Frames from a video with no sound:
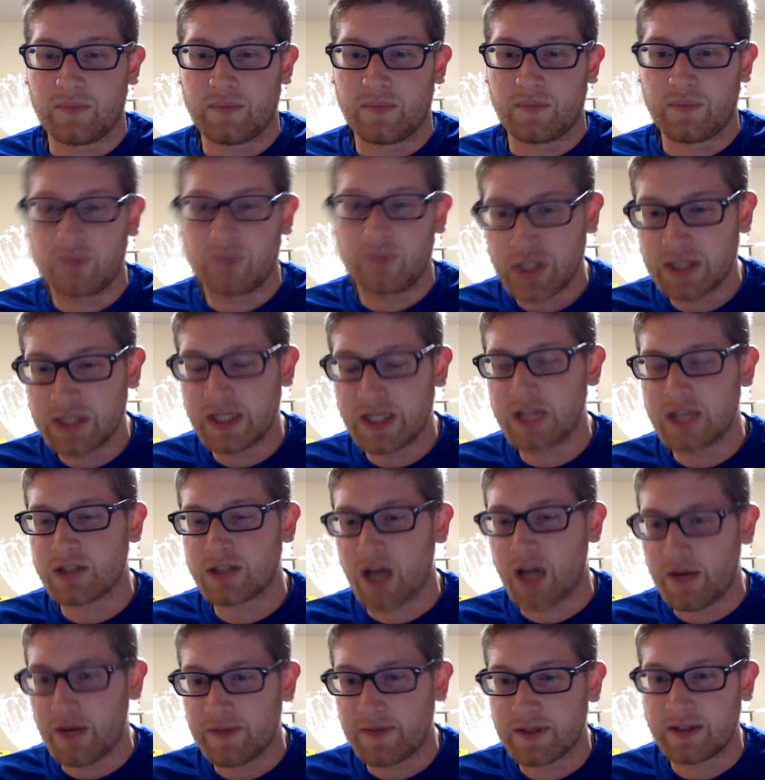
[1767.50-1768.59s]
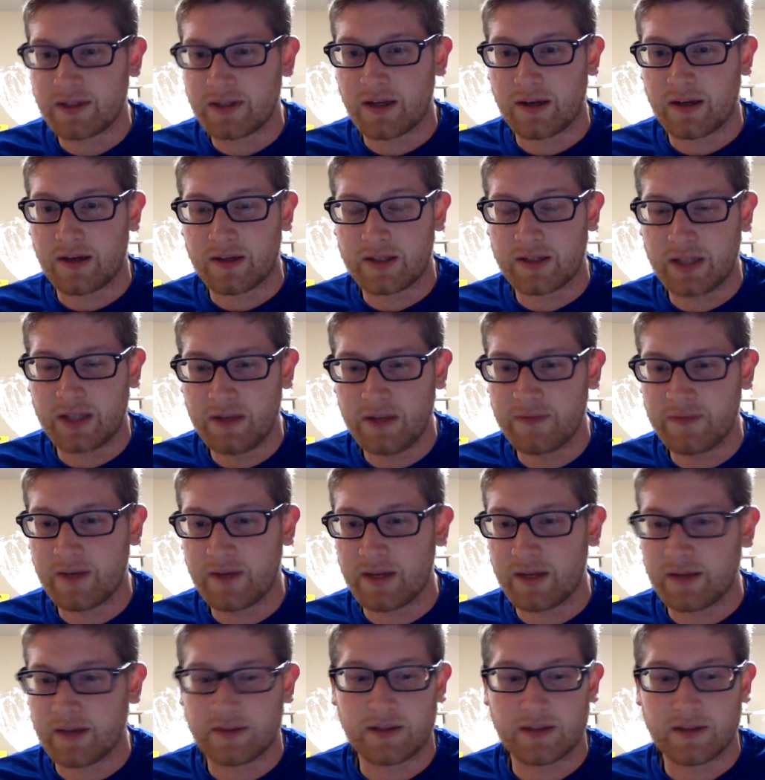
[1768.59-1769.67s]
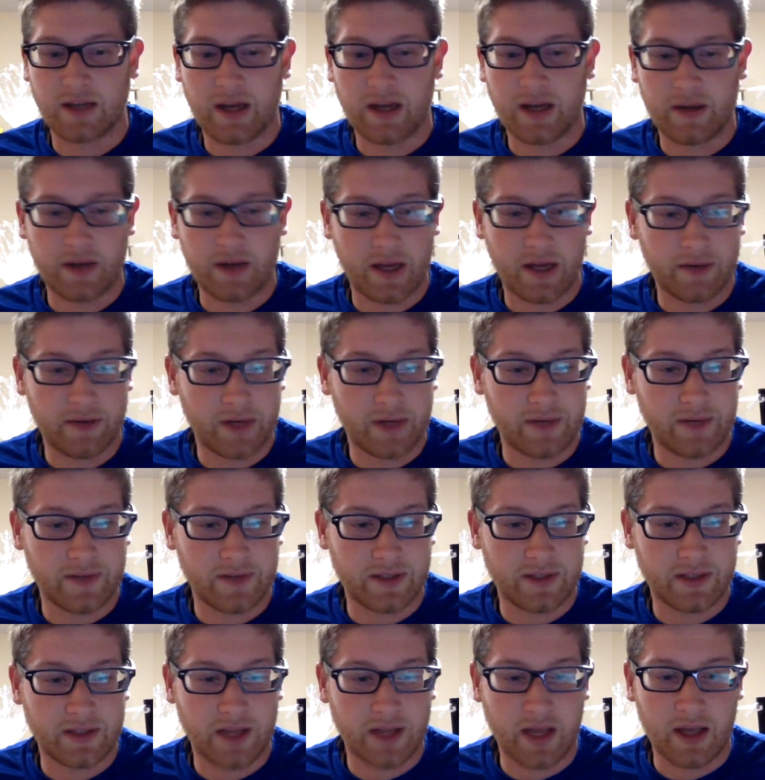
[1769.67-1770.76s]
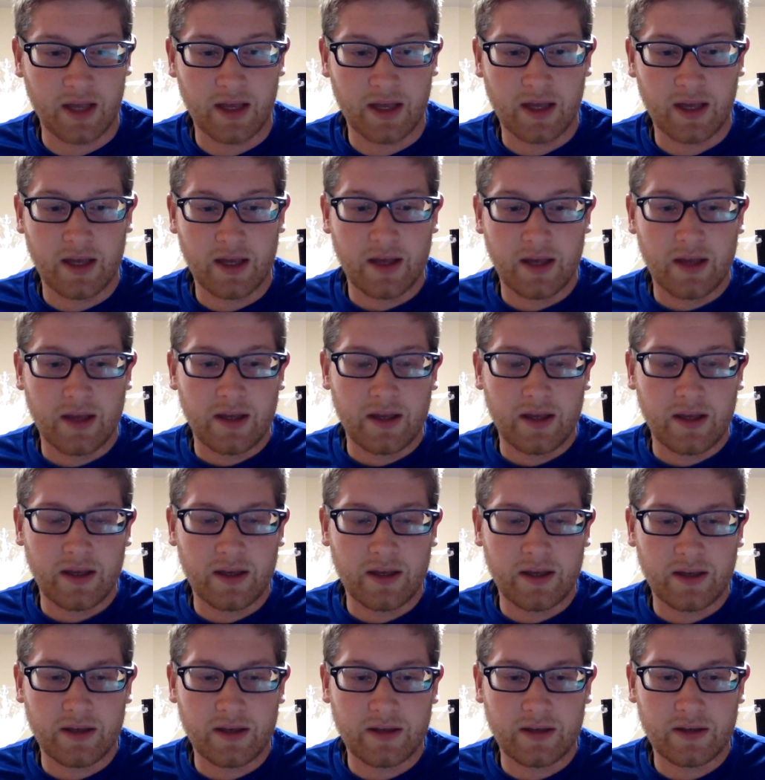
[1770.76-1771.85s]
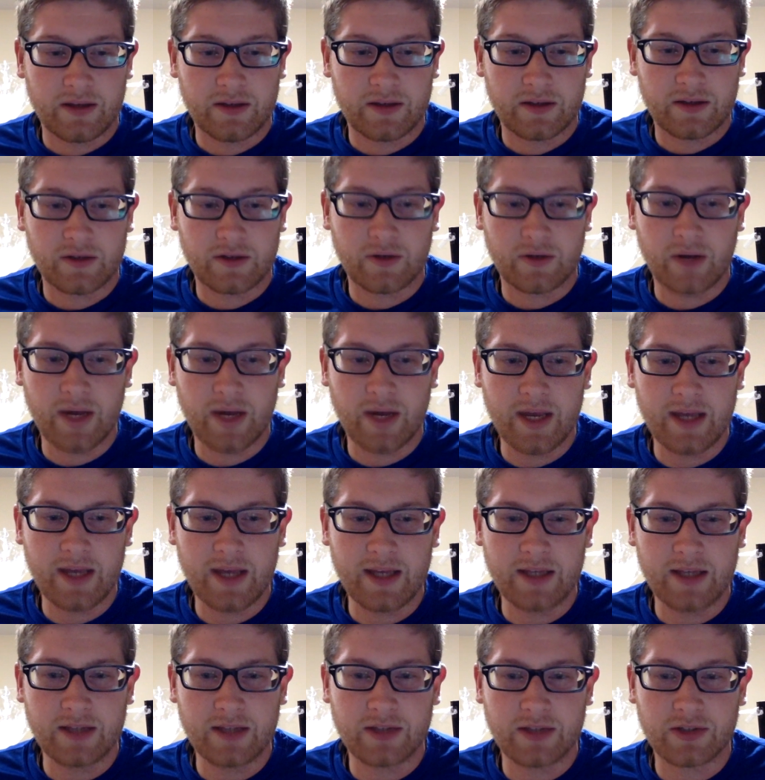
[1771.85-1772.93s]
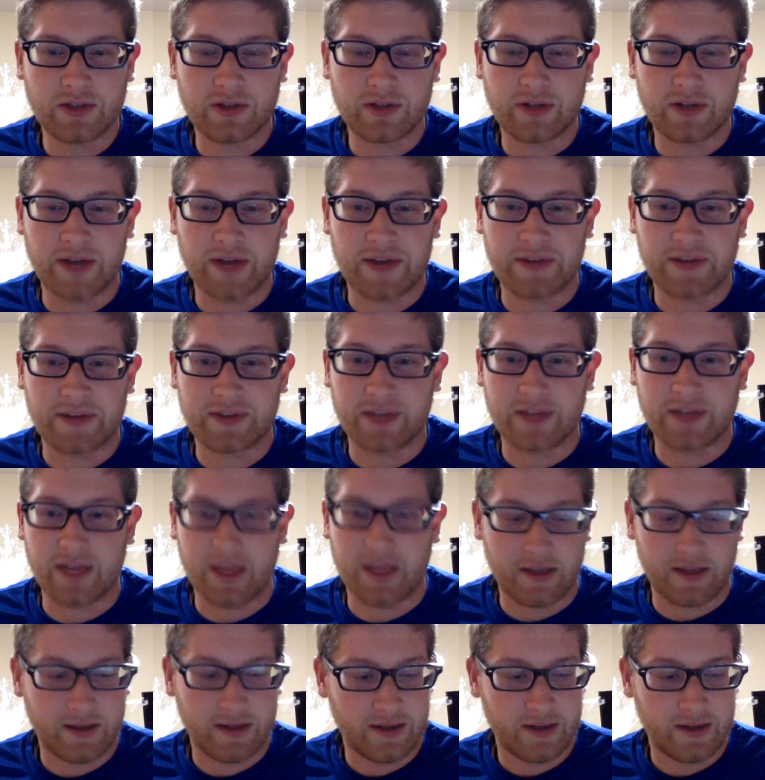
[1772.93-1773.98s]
Michigan State's offense, though, or defense, I will have to say, is quite interesting.